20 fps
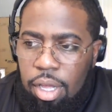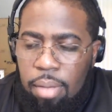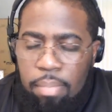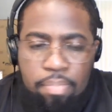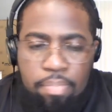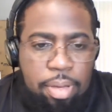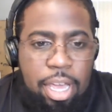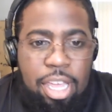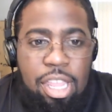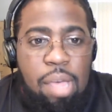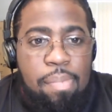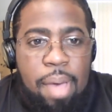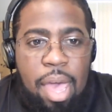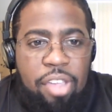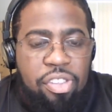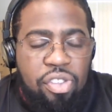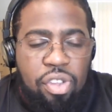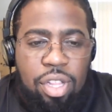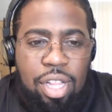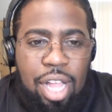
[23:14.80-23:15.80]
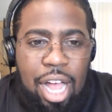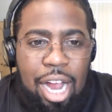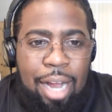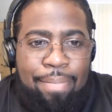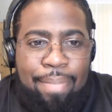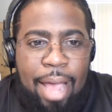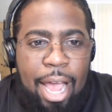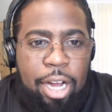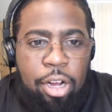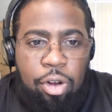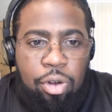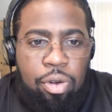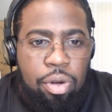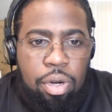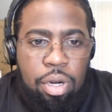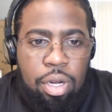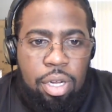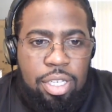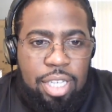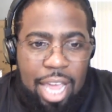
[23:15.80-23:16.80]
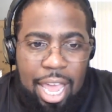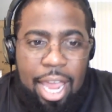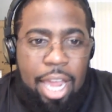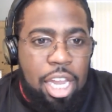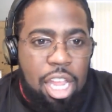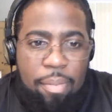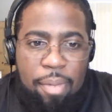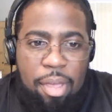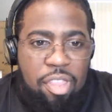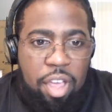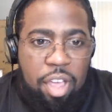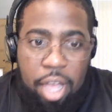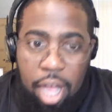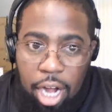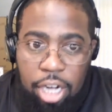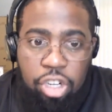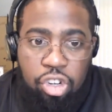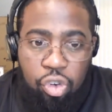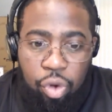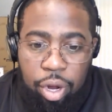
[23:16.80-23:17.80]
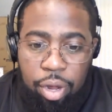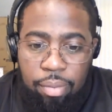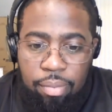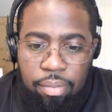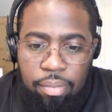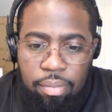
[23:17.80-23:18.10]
Be the best linebacker tandem in the country.